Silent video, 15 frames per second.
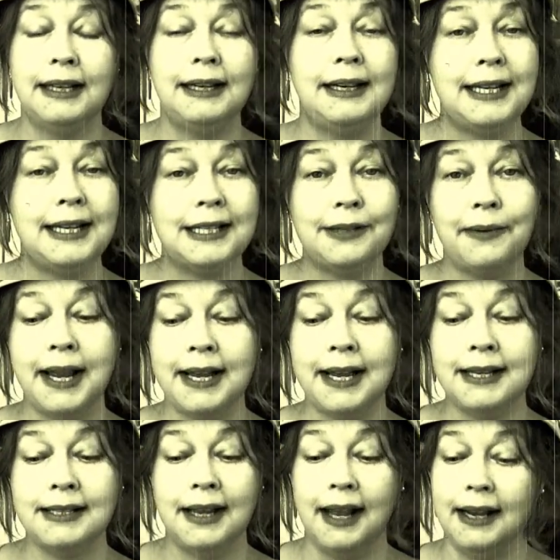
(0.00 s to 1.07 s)

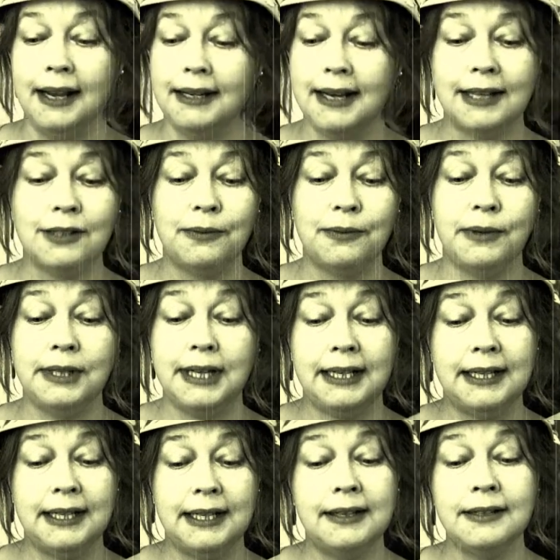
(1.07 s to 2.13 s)
Leastways, that's what they
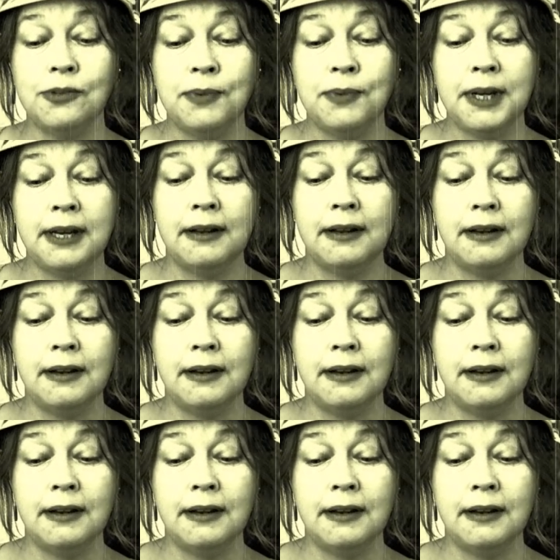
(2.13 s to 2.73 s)
tells me.